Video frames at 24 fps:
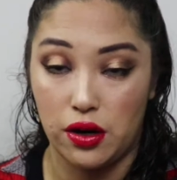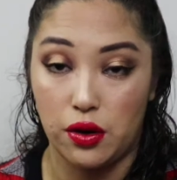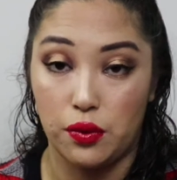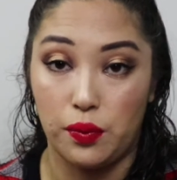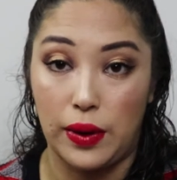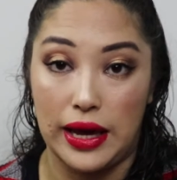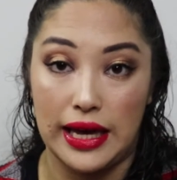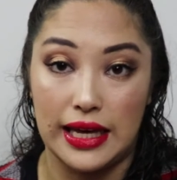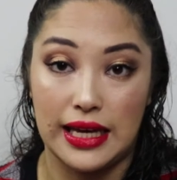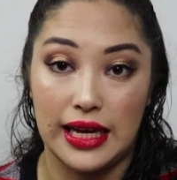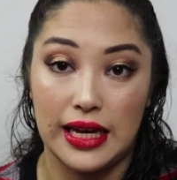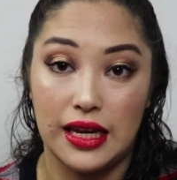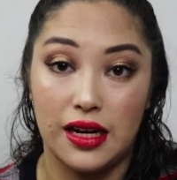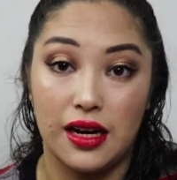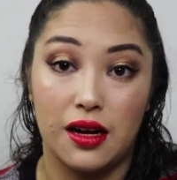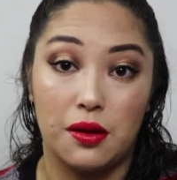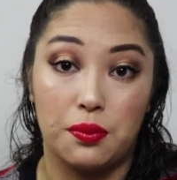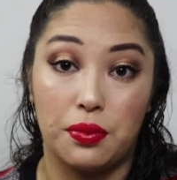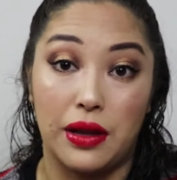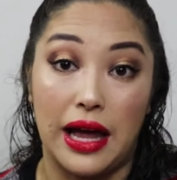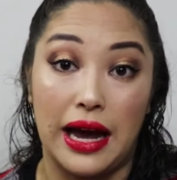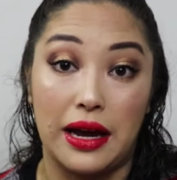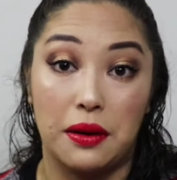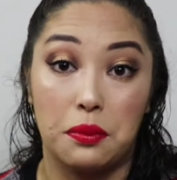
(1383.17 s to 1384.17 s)
Awaken
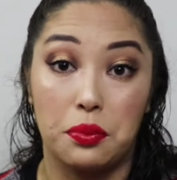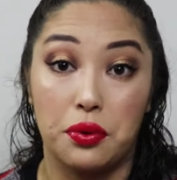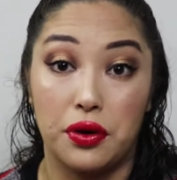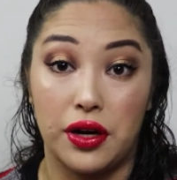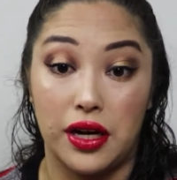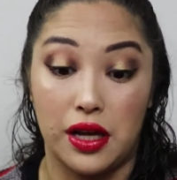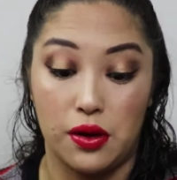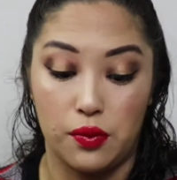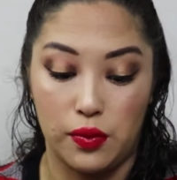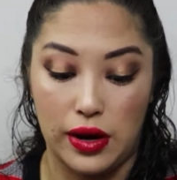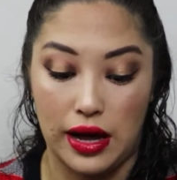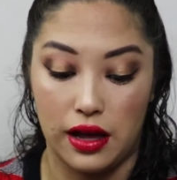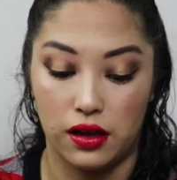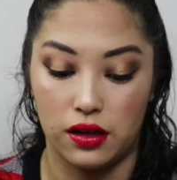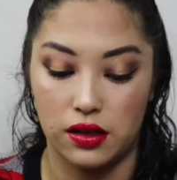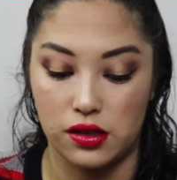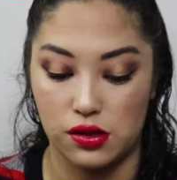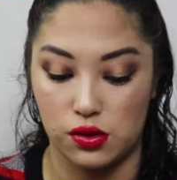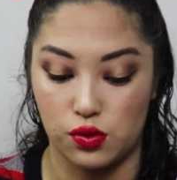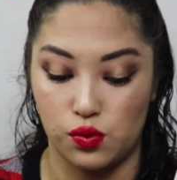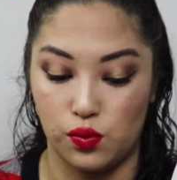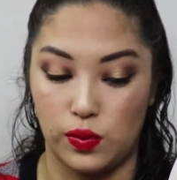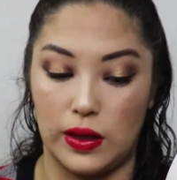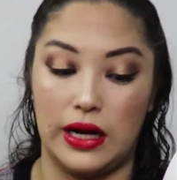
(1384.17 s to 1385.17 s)
applied pretty well
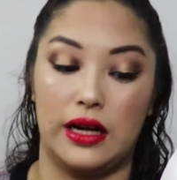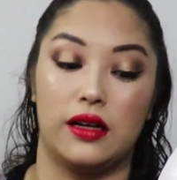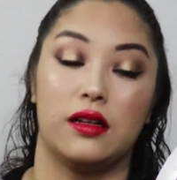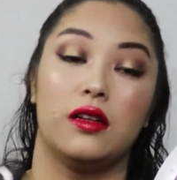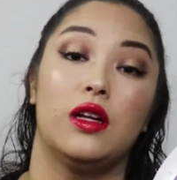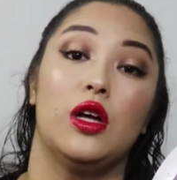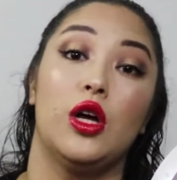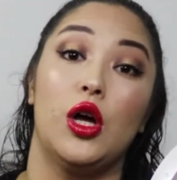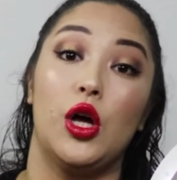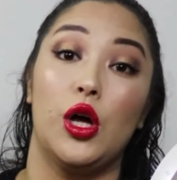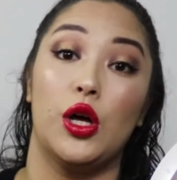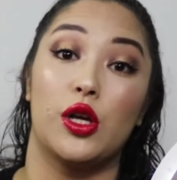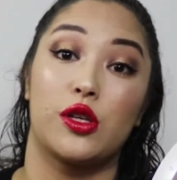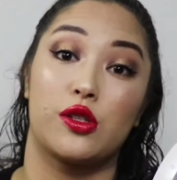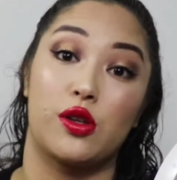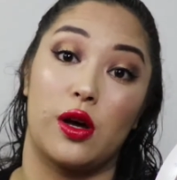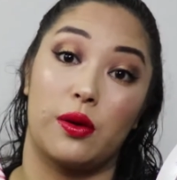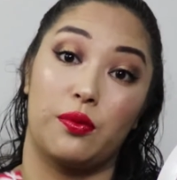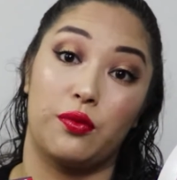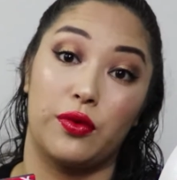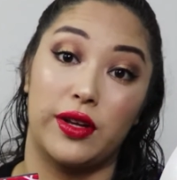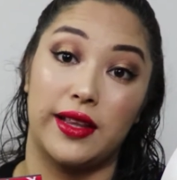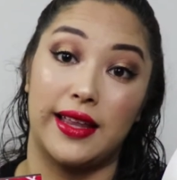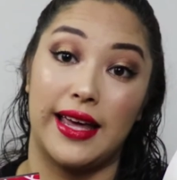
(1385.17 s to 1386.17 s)
as well. So
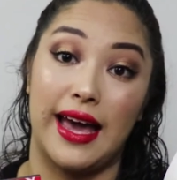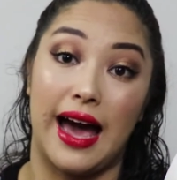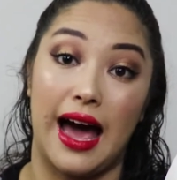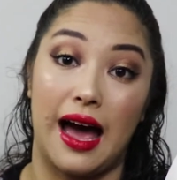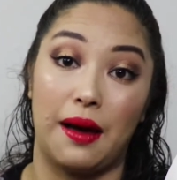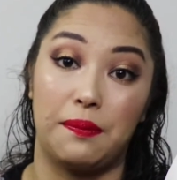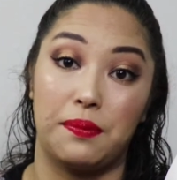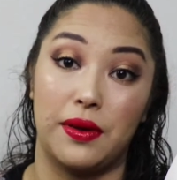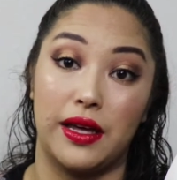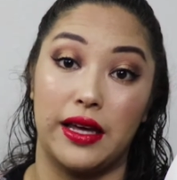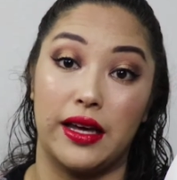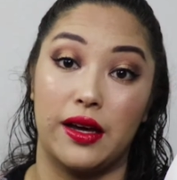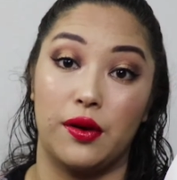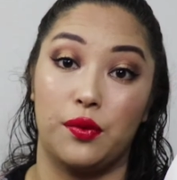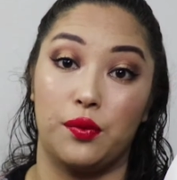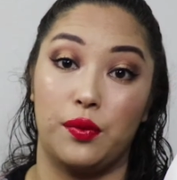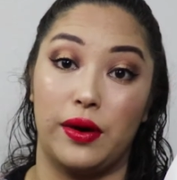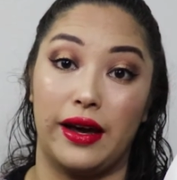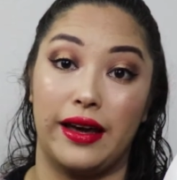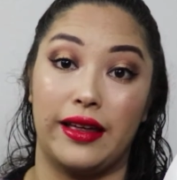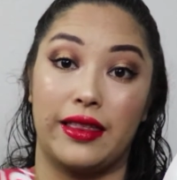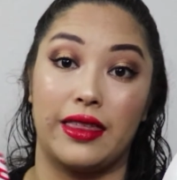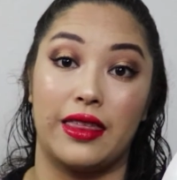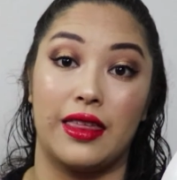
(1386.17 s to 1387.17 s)
I'm really happy
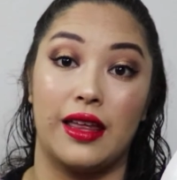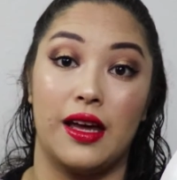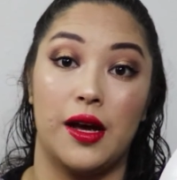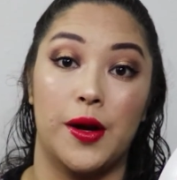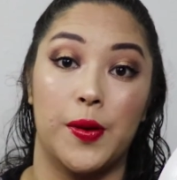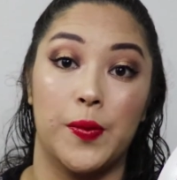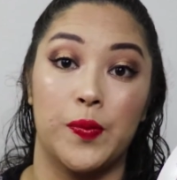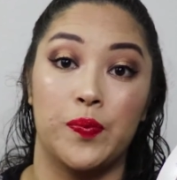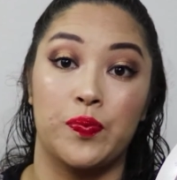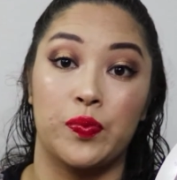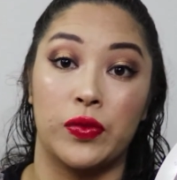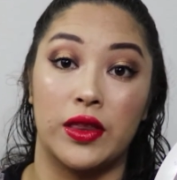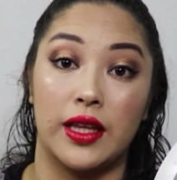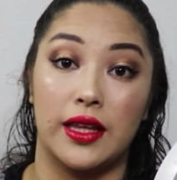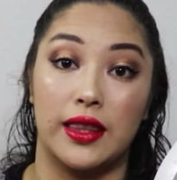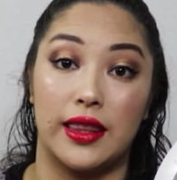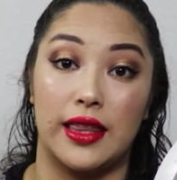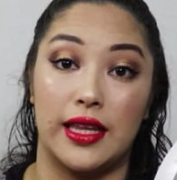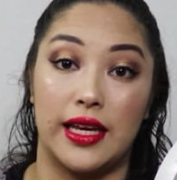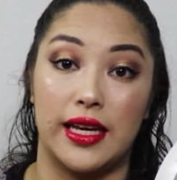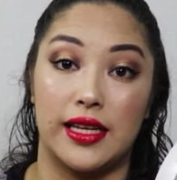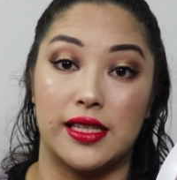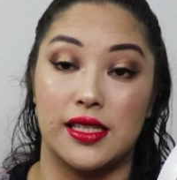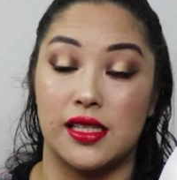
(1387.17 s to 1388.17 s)
with
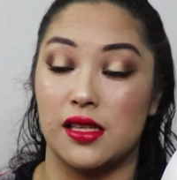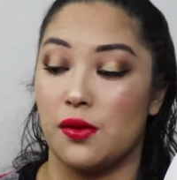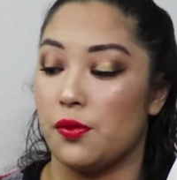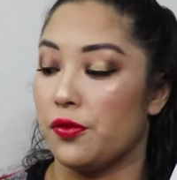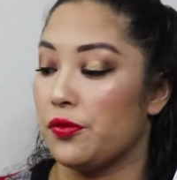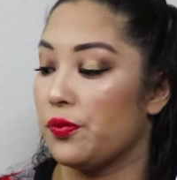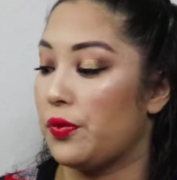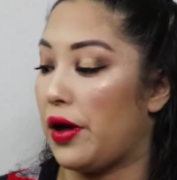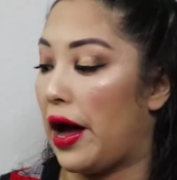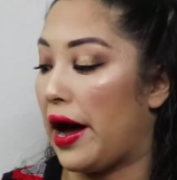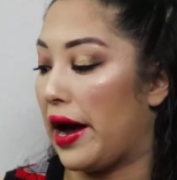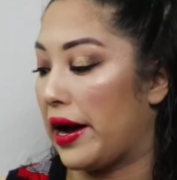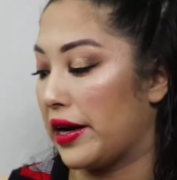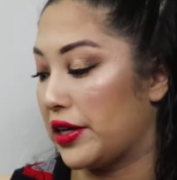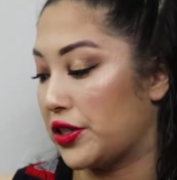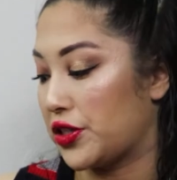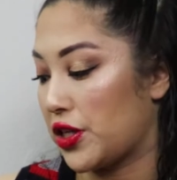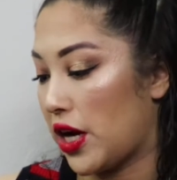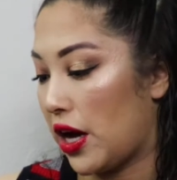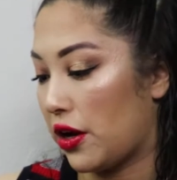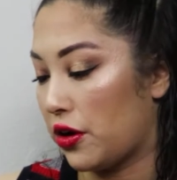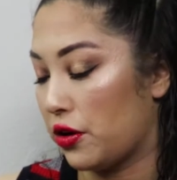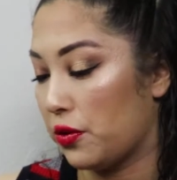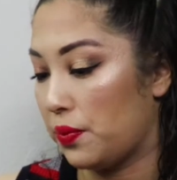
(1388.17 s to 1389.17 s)
this
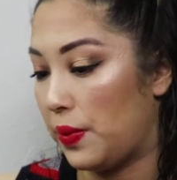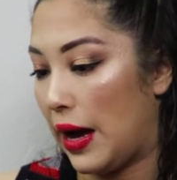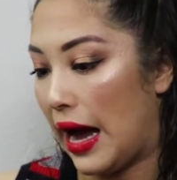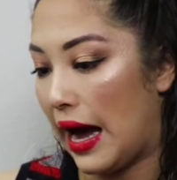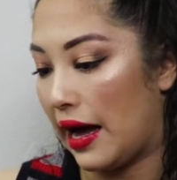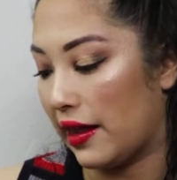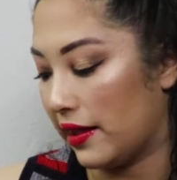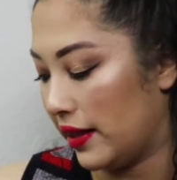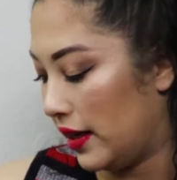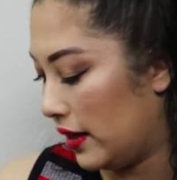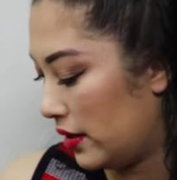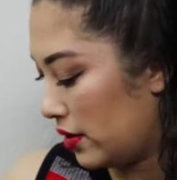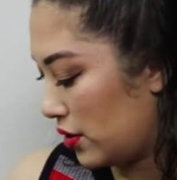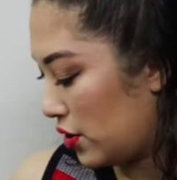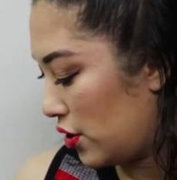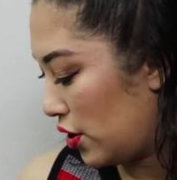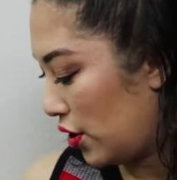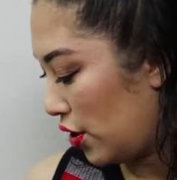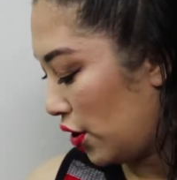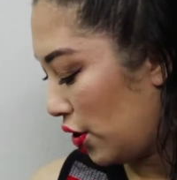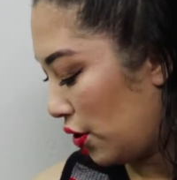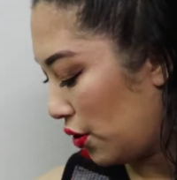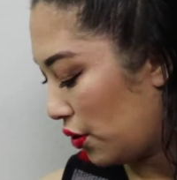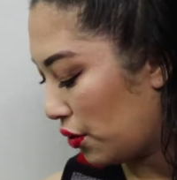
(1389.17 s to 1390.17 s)
eyeshadow palette
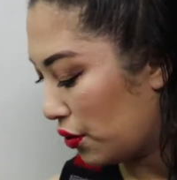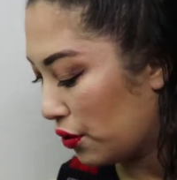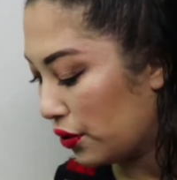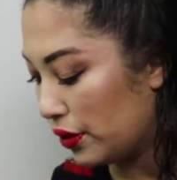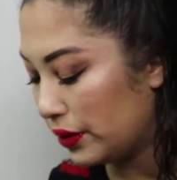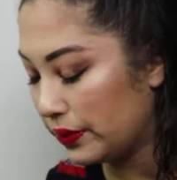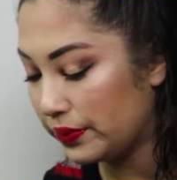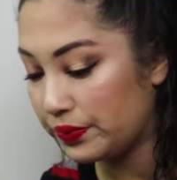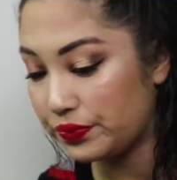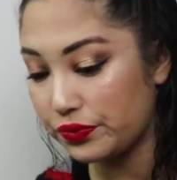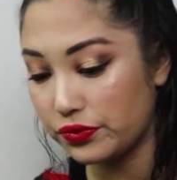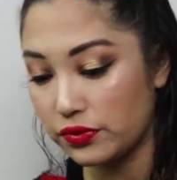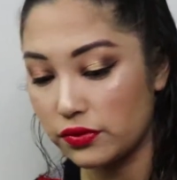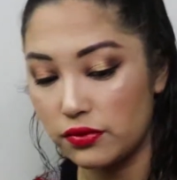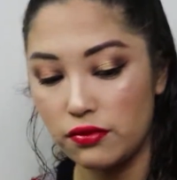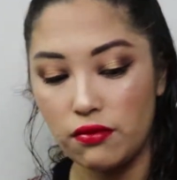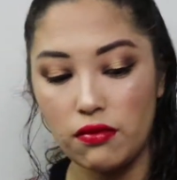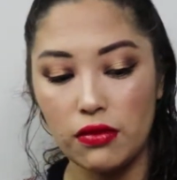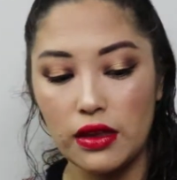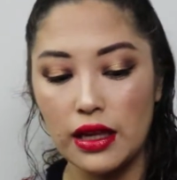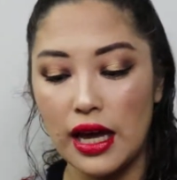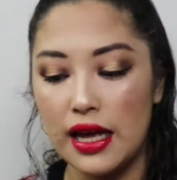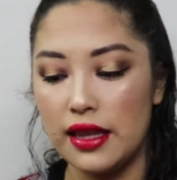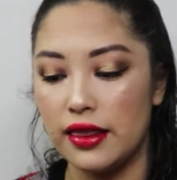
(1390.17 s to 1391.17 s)
too.
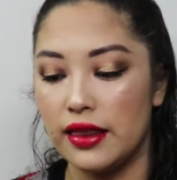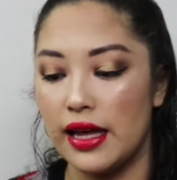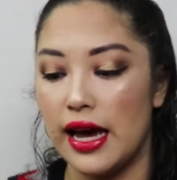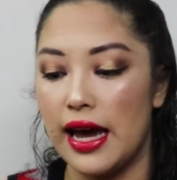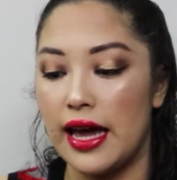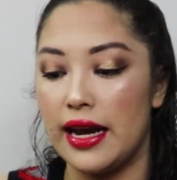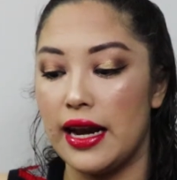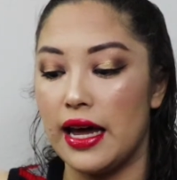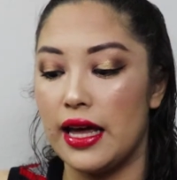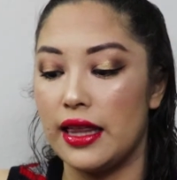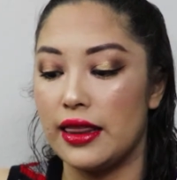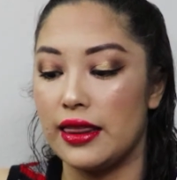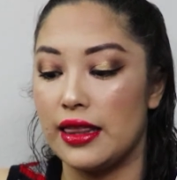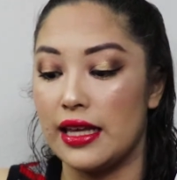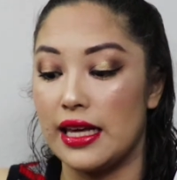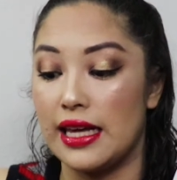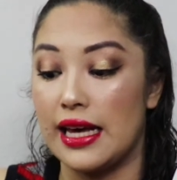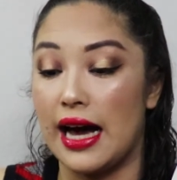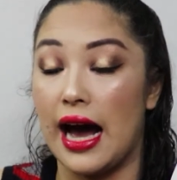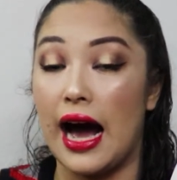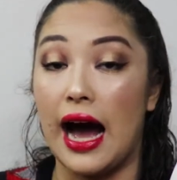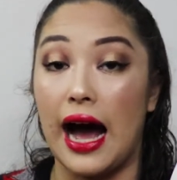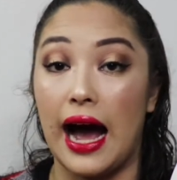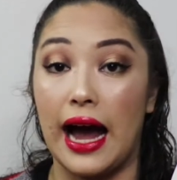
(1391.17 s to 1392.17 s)
And then the
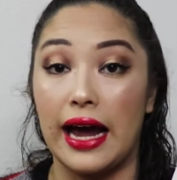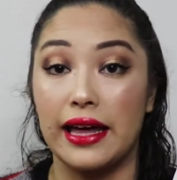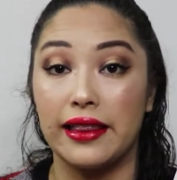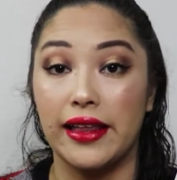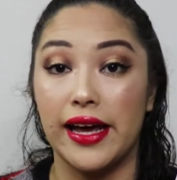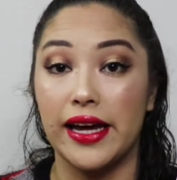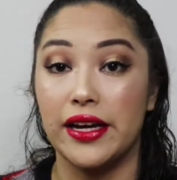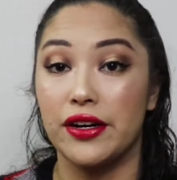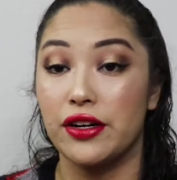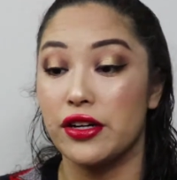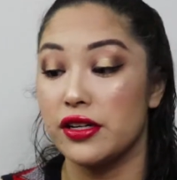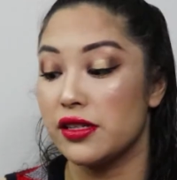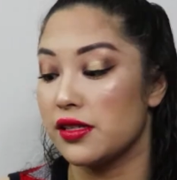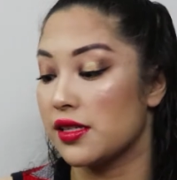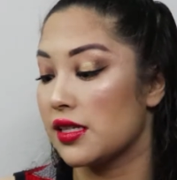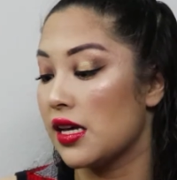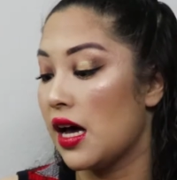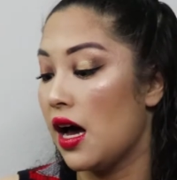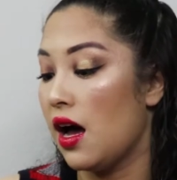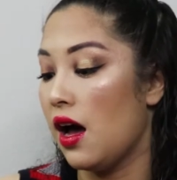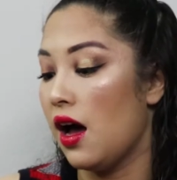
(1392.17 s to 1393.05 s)
highlighters,